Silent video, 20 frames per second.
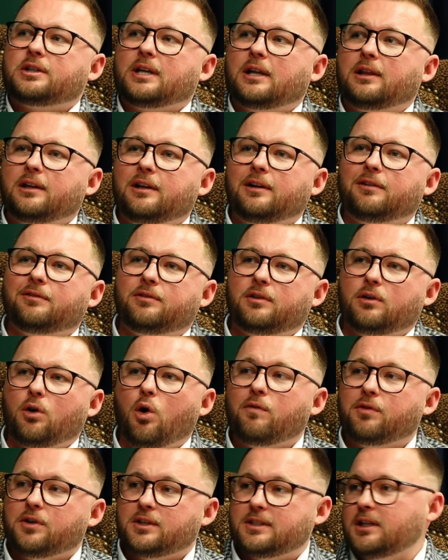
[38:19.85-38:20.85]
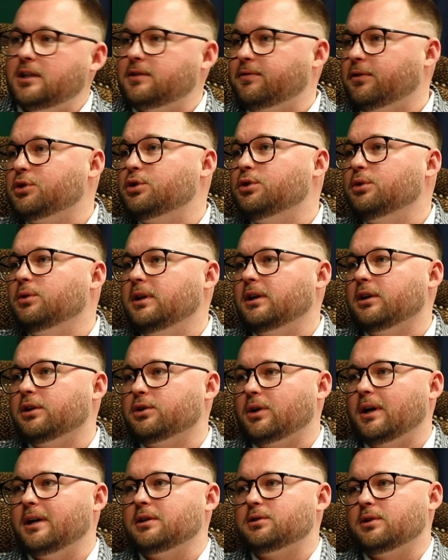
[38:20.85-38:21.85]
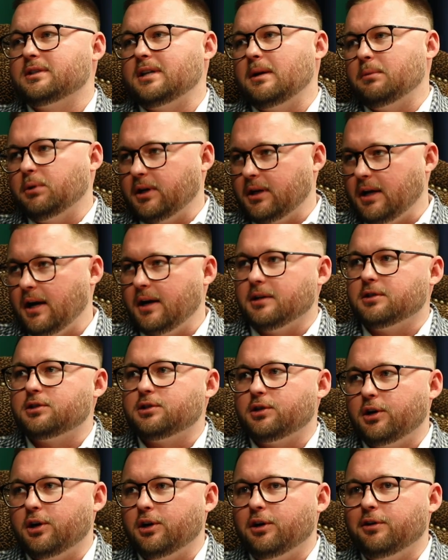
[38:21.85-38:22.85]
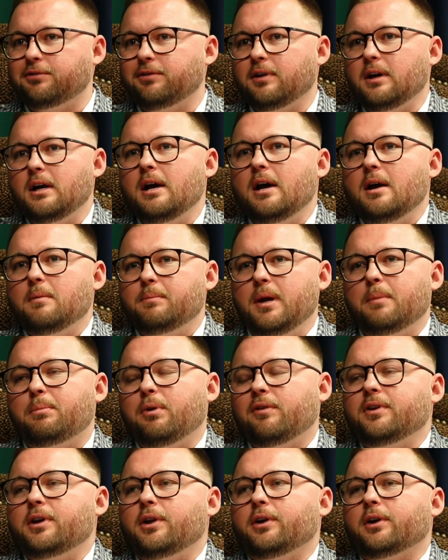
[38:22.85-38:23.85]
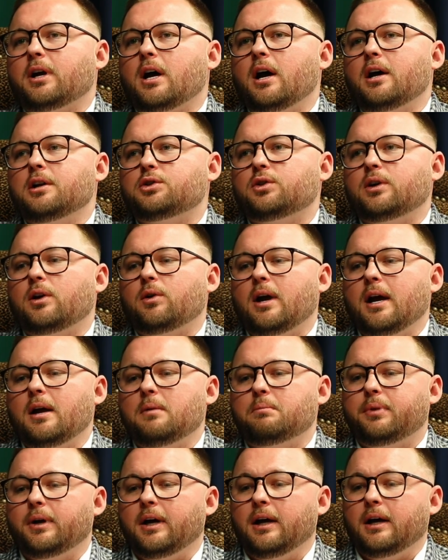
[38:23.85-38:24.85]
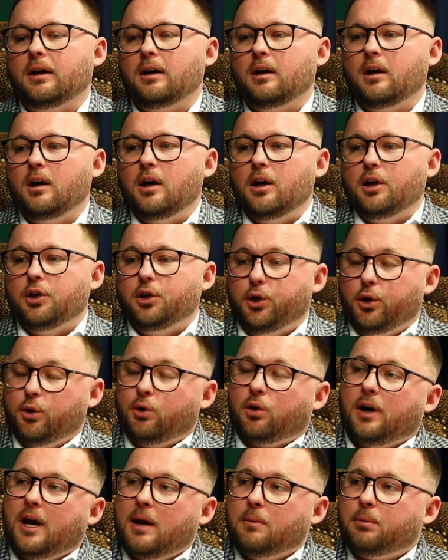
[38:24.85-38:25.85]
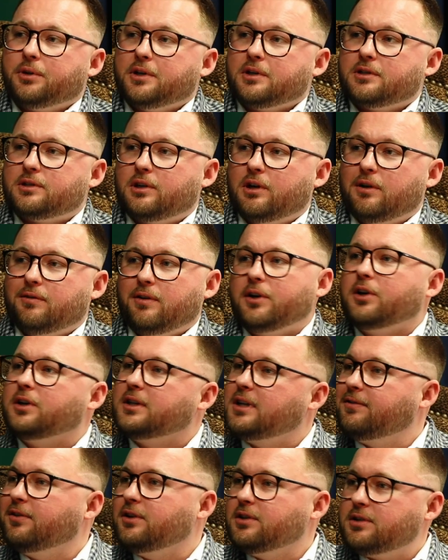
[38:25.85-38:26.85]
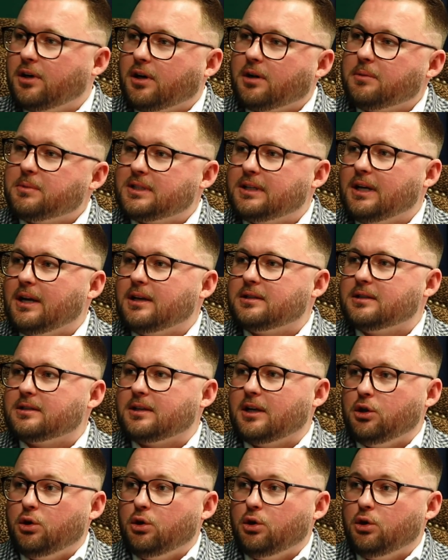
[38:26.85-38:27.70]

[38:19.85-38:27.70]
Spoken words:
I lived overseas for 2 years, right? So I was able to kind of serve people of another country, right? But you were able to serve under different circumstances.